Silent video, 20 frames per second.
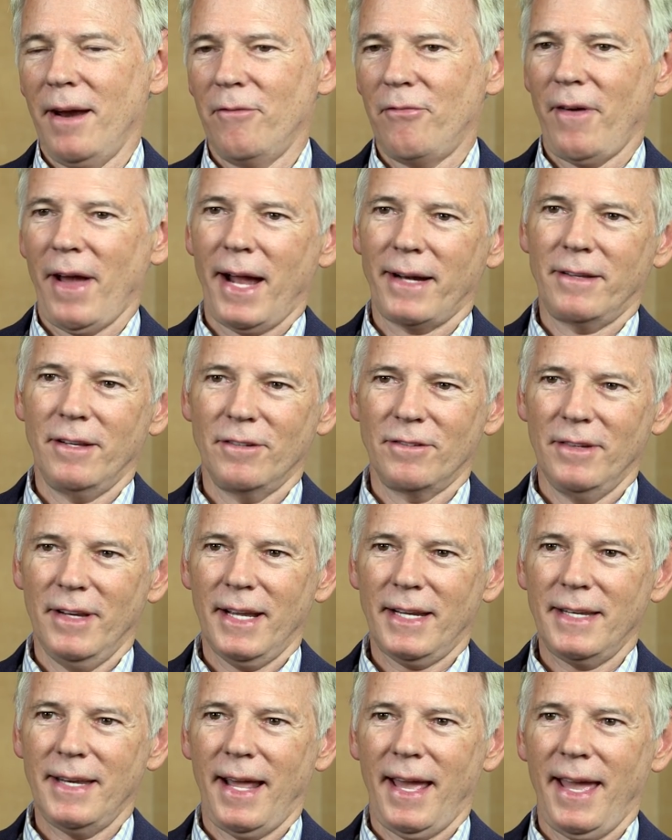In fact, his
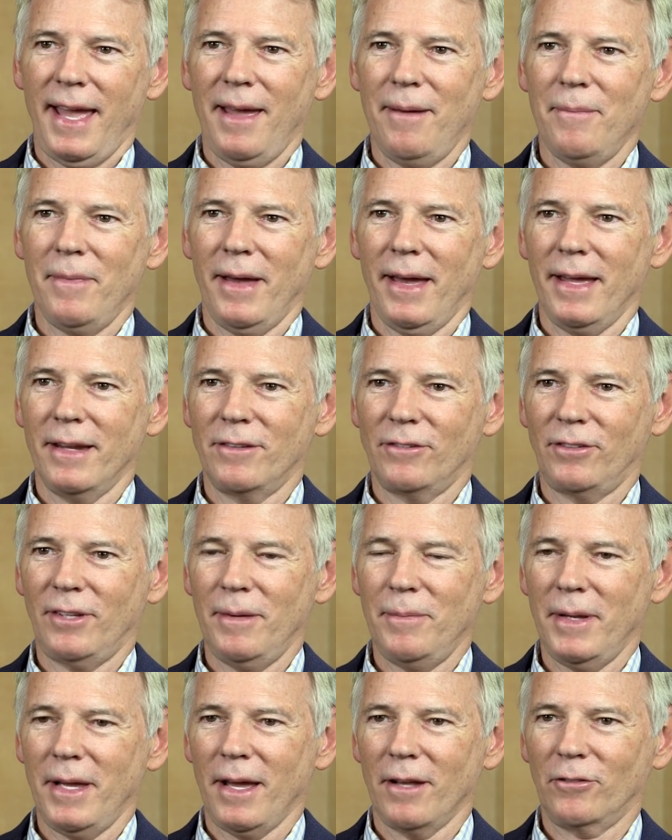nickname at
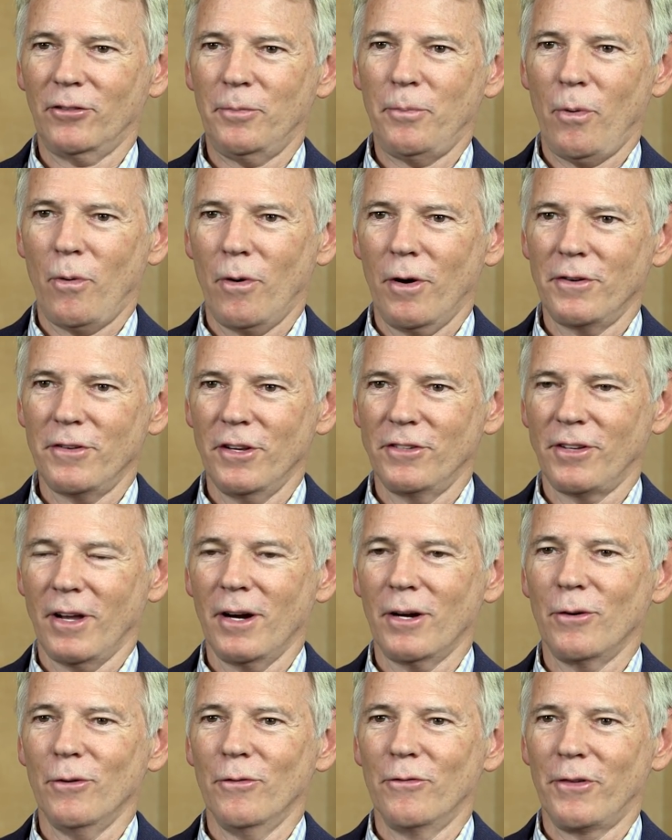CBS Sports is
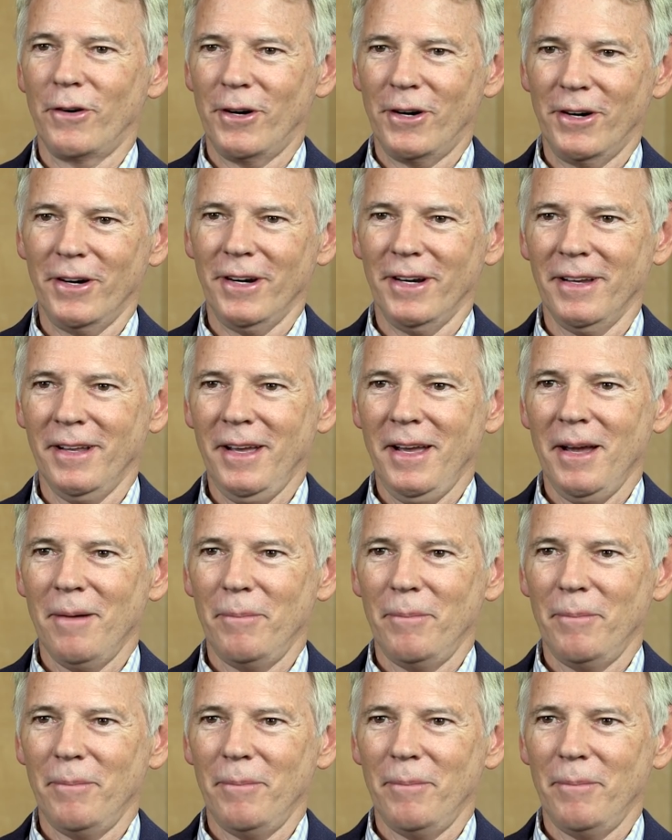Uncle Verne